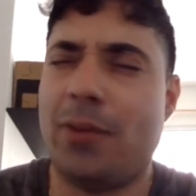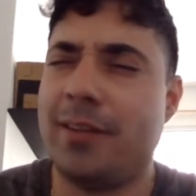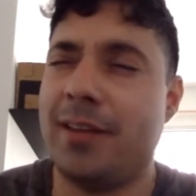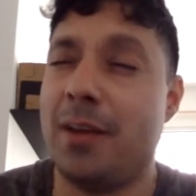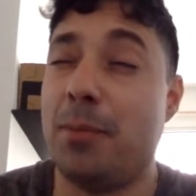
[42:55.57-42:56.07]
For
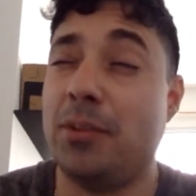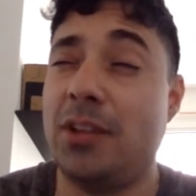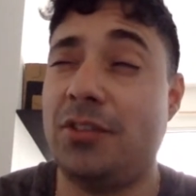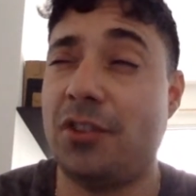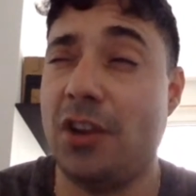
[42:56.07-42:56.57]
example,
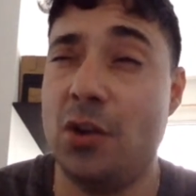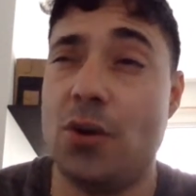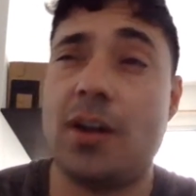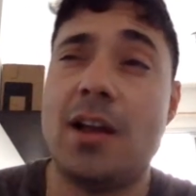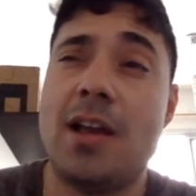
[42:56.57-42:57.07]
teacher,
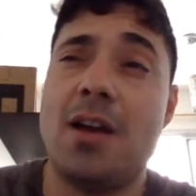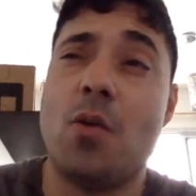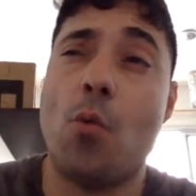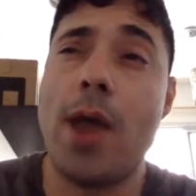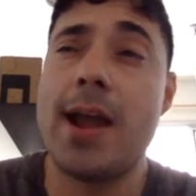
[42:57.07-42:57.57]
look,
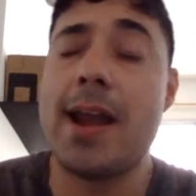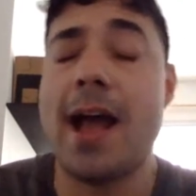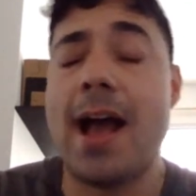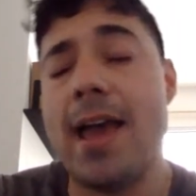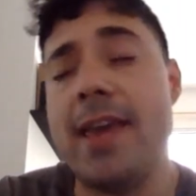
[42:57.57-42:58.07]
when
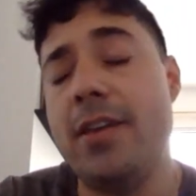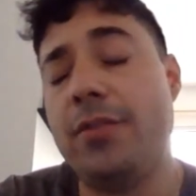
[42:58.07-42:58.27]
I